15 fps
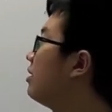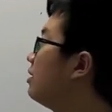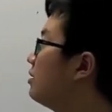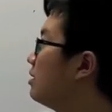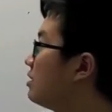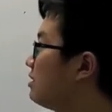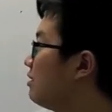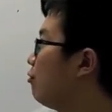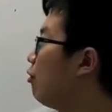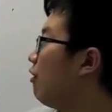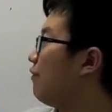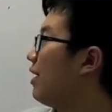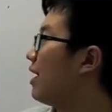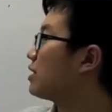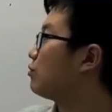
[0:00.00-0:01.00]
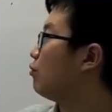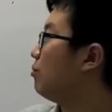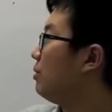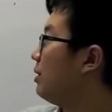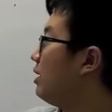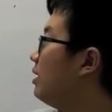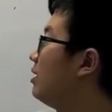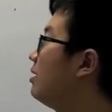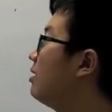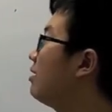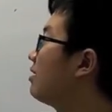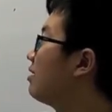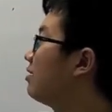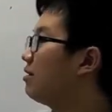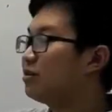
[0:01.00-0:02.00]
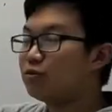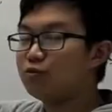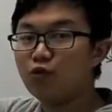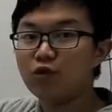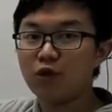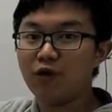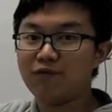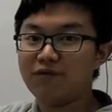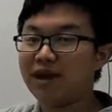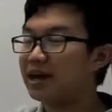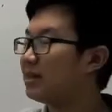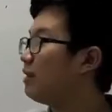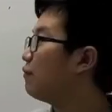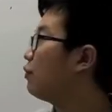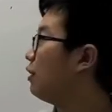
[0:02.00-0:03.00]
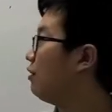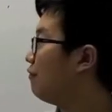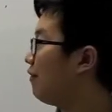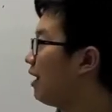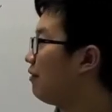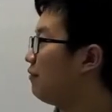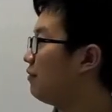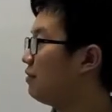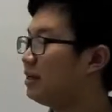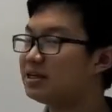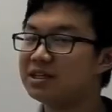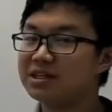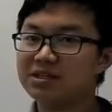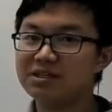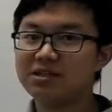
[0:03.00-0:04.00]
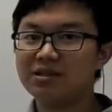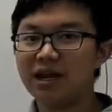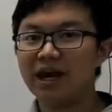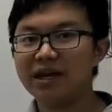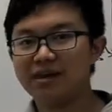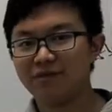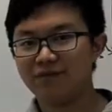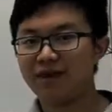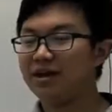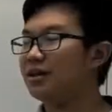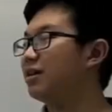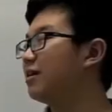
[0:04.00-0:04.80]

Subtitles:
The 0 of x will be root of negative 25. This is undefined.